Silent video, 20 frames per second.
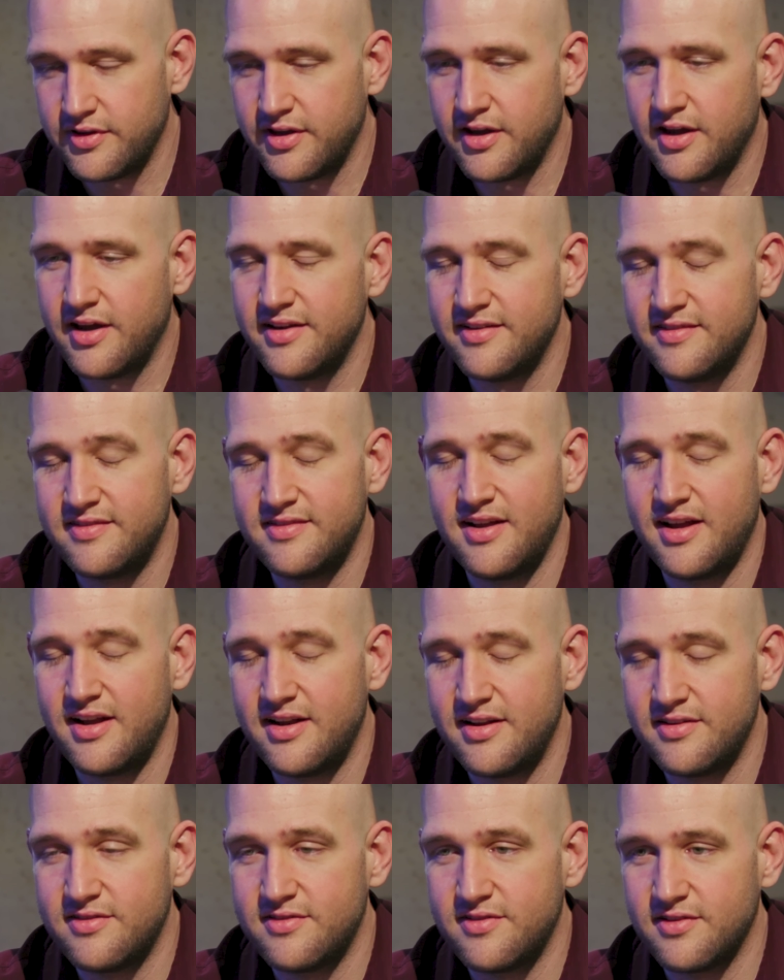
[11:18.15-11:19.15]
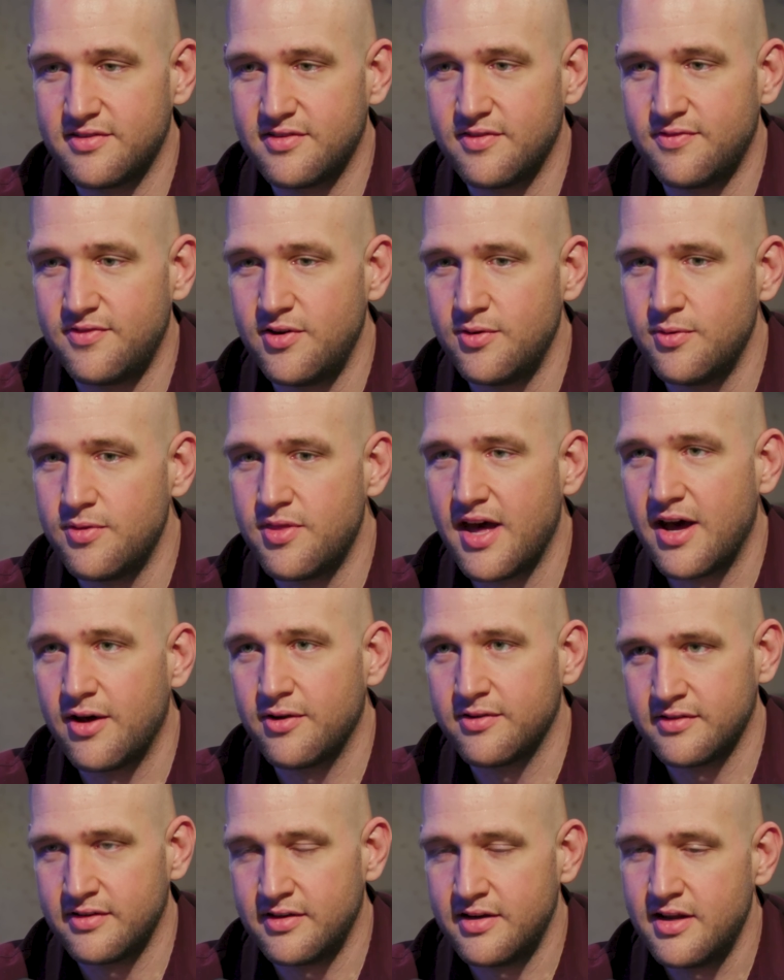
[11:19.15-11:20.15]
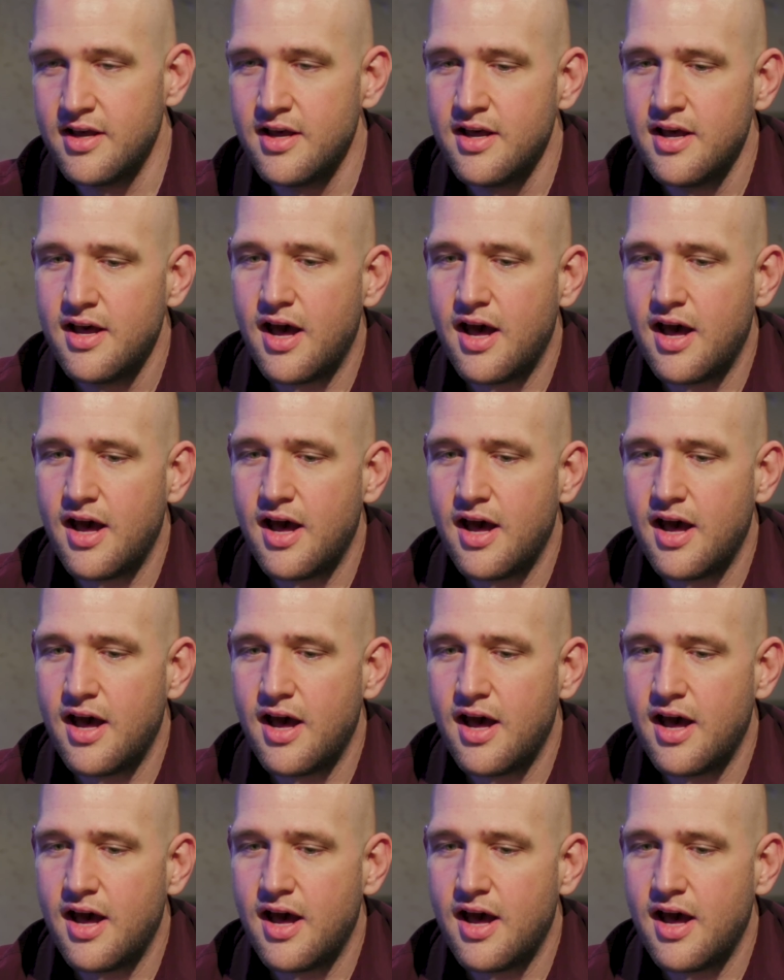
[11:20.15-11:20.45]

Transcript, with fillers: Instead, it's just a few thousand.